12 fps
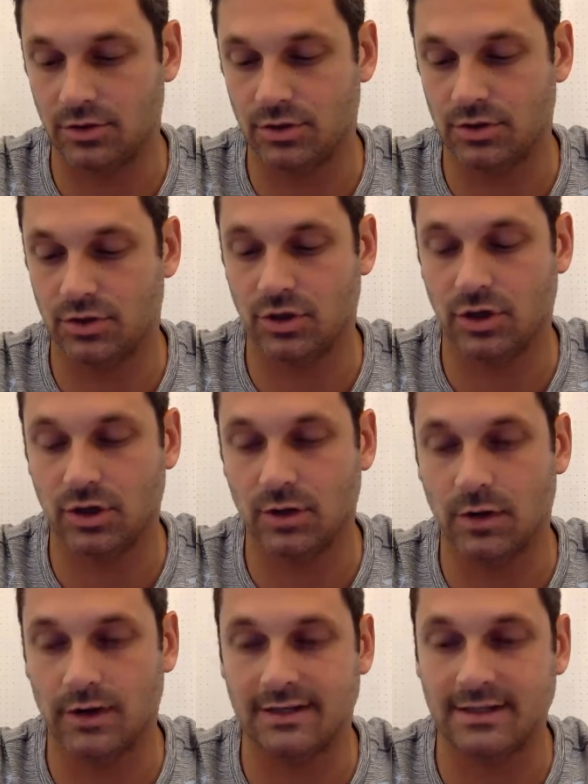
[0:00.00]
So you're going to
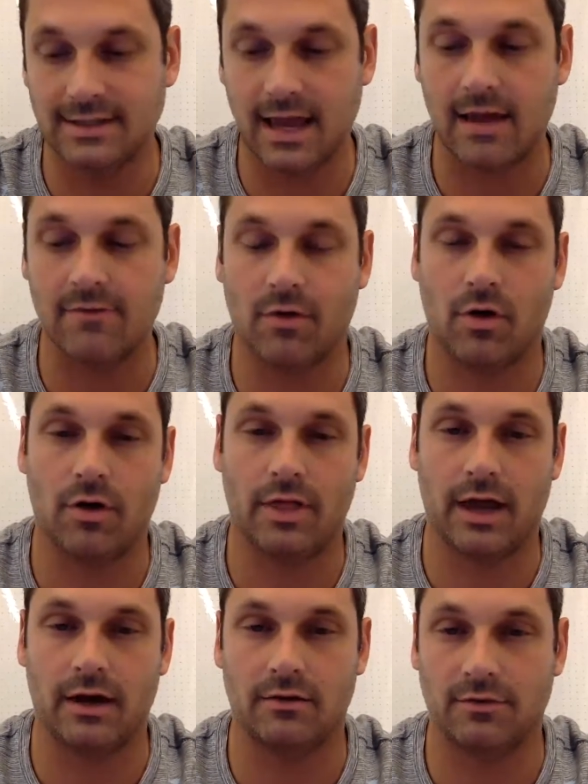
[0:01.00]
want to save all
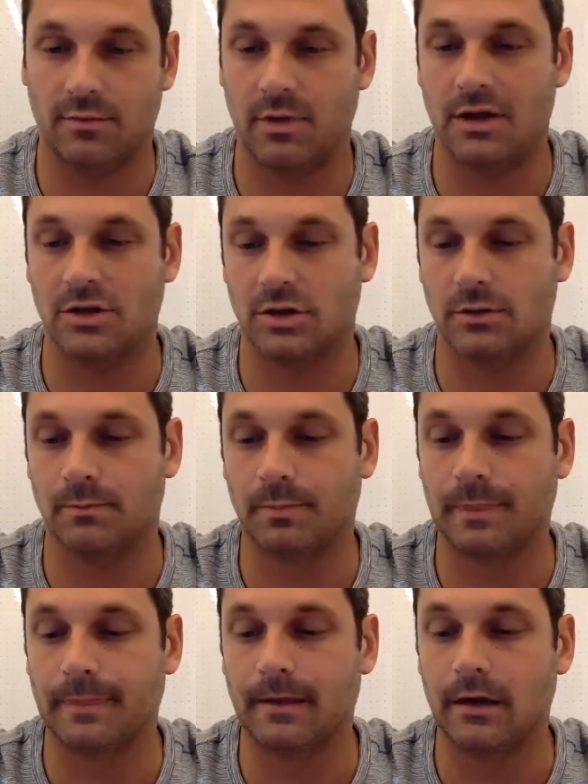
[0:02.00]
that information.
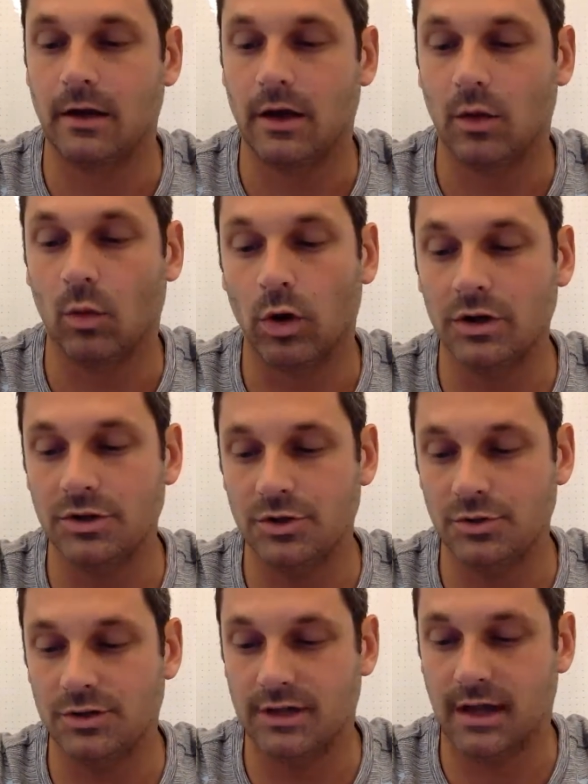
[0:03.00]
And once
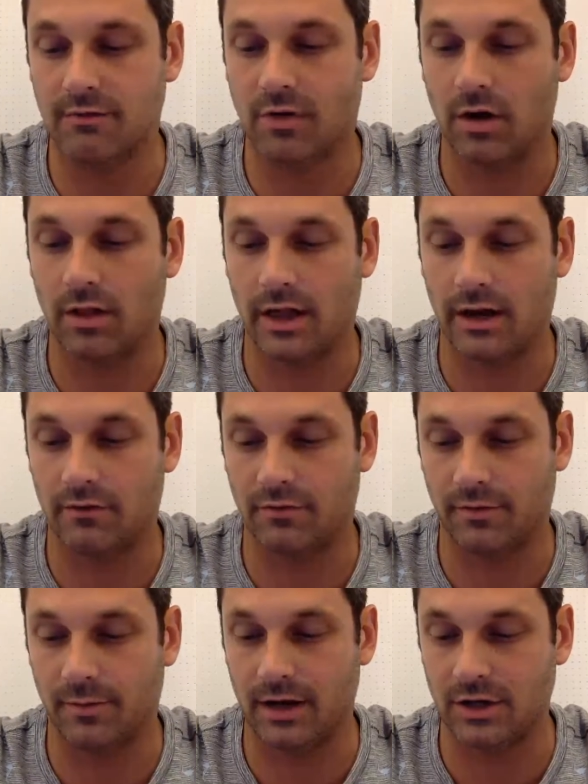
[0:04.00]
you save all that
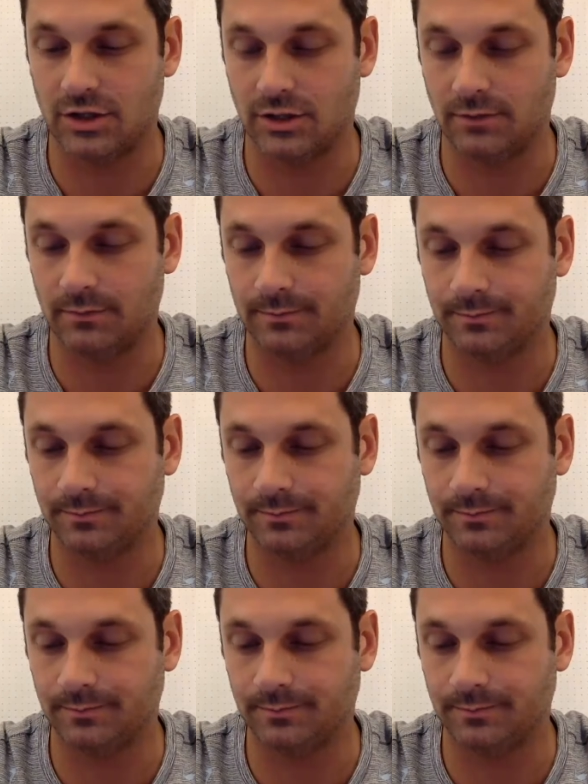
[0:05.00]
information,